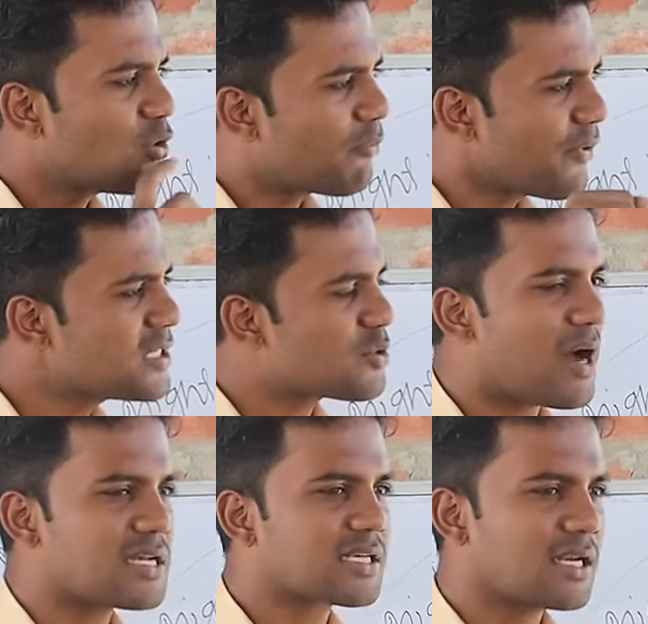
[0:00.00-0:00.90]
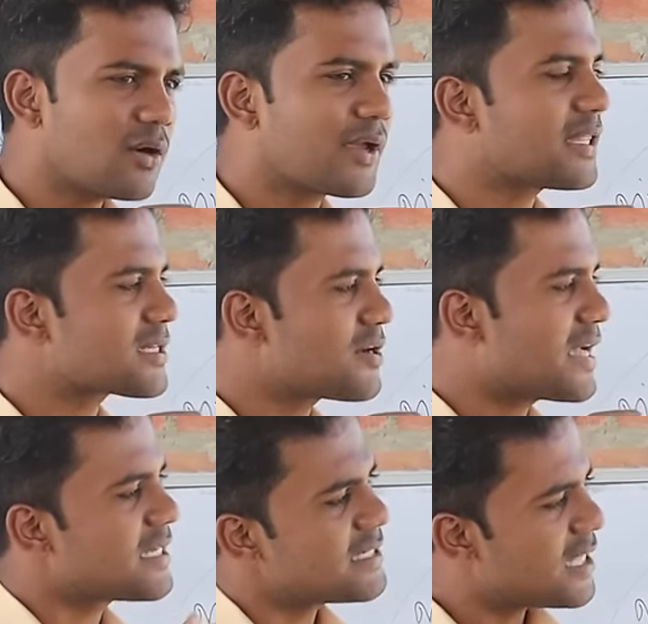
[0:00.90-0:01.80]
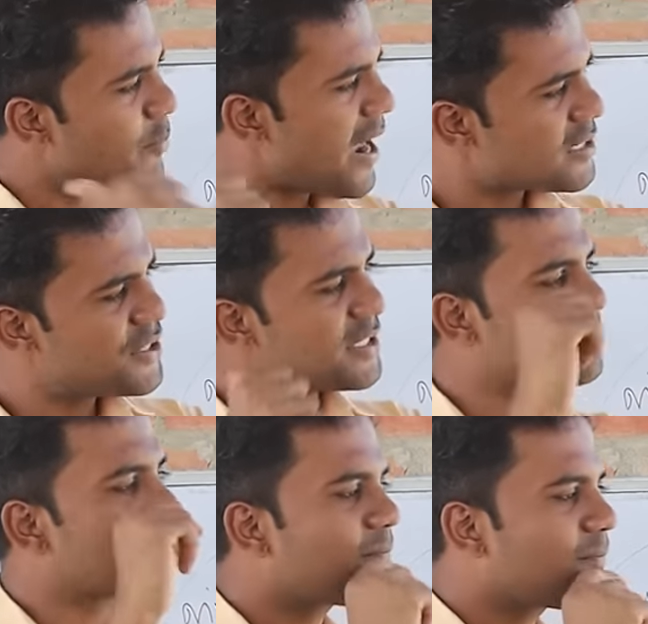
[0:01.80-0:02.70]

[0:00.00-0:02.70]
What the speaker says: You have Ranger bicycle, okay, that's nice. Is there back seat?